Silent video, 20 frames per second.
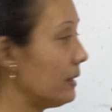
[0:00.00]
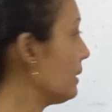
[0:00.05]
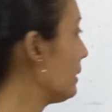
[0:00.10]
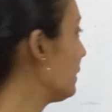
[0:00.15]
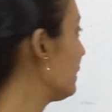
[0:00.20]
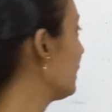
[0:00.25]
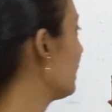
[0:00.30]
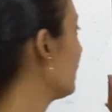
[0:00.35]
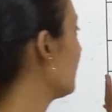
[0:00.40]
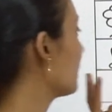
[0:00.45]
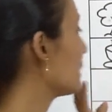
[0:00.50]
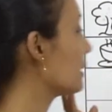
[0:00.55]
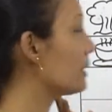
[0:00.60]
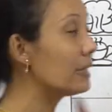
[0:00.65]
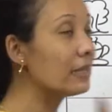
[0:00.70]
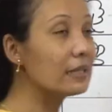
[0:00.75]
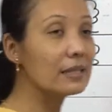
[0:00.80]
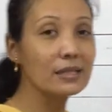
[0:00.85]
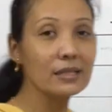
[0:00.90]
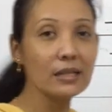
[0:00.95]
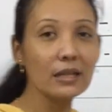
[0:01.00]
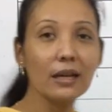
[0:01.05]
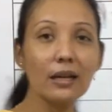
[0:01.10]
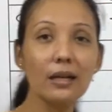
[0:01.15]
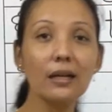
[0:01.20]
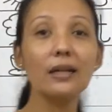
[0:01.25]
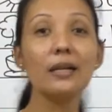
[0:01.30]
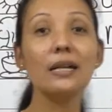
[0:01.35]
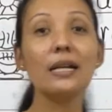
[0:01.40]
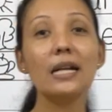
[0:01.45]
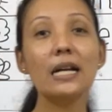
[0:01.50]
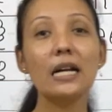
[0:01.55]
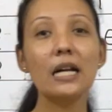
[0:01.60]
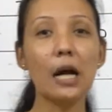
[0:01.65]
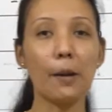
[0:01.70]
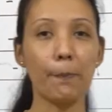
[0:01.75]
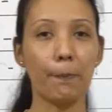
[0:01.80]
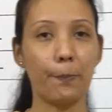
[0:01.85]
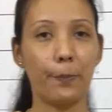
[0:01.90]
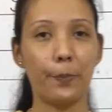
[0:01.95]
Yes, it's a
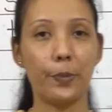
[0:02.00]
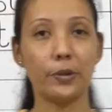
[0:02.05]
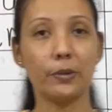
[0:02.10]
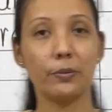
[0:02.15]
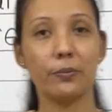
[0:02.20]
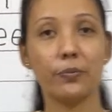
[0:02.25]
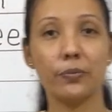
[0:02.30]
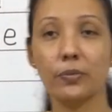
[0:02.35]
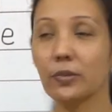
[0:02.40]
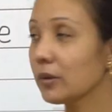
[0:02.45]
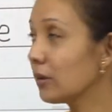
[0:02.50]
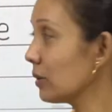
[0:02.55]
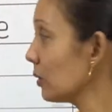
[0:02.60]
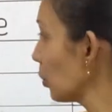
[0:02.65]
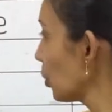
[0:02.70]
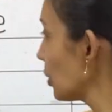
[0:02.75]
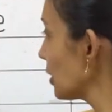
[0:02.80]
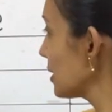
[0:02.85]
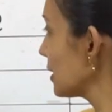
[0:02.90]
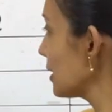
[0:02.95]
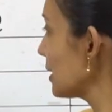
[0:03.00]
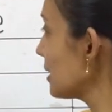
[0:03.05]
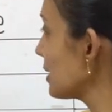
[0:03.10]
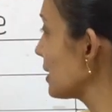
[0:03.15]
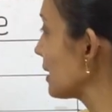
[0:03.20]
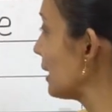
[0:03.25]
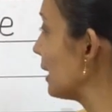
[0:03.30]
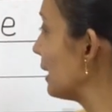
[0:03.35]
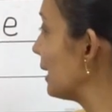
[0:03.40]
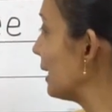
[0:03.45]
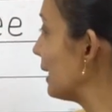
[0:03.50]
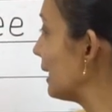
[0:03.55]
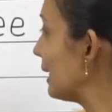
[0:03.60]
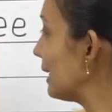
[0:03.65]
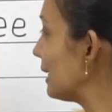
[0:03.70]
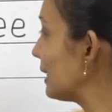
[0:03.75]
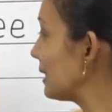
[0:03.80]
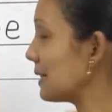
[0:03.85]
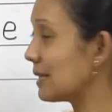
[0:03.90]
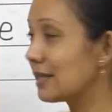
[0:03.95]
cup. What is this?
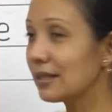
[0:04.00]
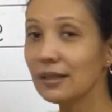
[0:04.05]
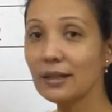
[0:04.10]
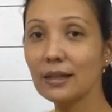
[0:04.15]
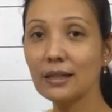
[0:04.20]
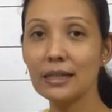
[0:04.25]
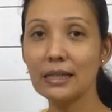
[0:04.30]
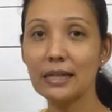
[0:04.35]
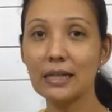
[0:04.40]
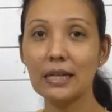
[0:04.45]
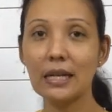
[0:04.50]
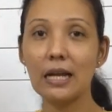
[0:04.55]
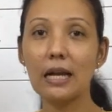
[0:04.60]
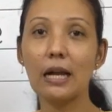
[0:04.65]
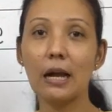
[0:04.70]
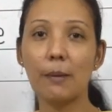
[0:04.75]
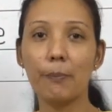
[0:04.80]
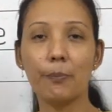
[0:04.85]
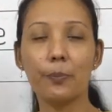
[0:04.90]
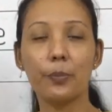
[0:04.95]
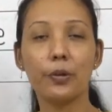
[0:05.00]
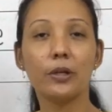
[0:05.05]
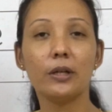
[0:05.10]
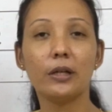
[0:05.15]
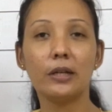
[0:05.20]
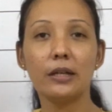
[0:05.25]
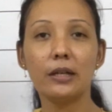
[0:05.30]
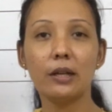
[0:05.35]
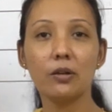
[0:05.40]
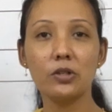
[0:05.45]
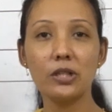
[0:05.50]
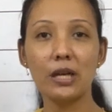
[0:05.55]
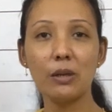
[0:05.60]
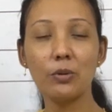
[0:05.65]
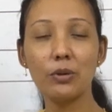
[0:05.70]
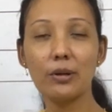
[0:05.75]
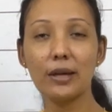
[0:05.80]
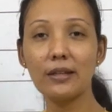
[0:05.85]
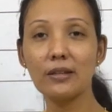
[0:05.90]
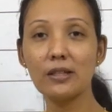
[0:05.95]
It is a cup. Now, shall
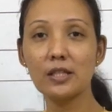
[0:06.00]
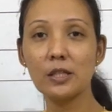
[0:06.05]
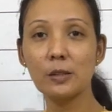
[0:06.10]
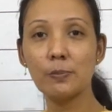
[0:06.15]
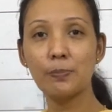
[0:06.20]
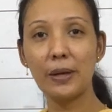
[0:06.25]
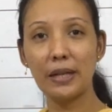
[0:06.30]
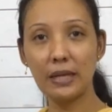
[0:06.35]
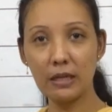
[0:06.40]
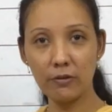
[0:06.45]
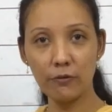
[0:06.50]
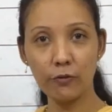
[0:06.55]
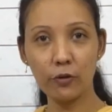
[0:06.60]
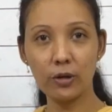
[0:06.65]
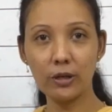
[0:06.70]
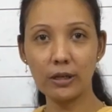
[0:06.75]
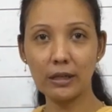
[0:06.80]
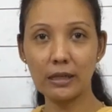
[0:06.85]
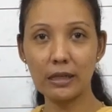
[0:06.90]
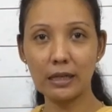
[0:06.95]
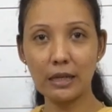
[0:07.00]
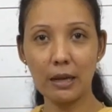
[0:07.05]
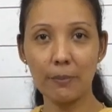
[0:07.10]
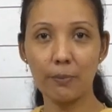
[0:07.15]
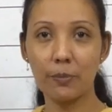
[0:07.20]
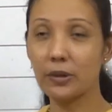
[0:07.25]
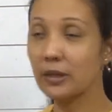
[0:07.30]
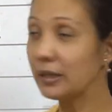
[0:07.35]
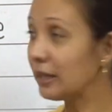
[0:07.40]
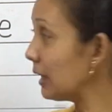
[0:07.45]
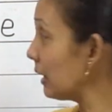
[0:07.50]
we write the spelling for a cup?